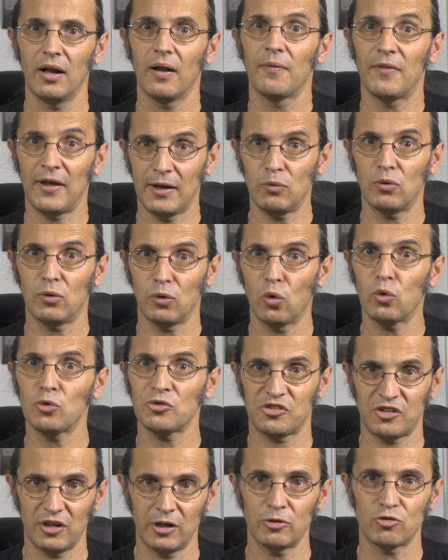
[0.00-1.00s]
they will
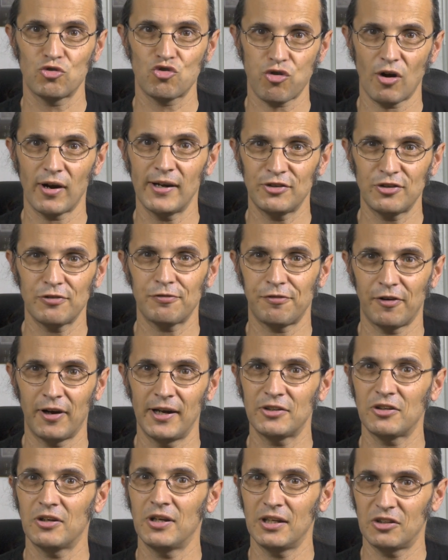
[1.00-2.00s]
also try to
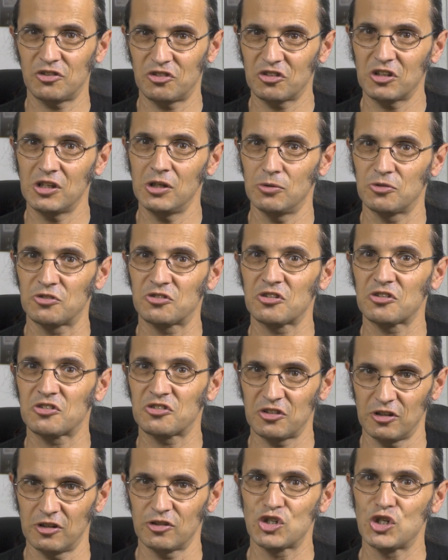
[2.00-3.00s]
find an excuse to
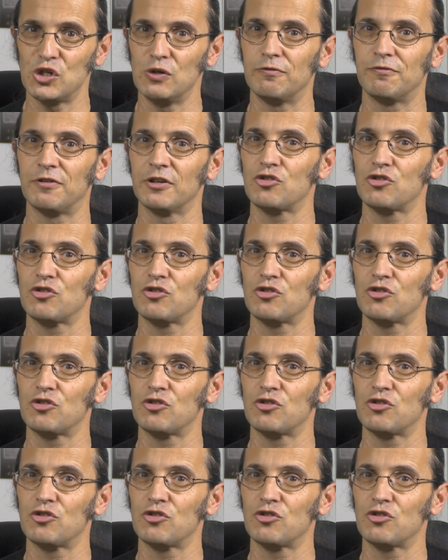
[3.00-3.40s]
search you for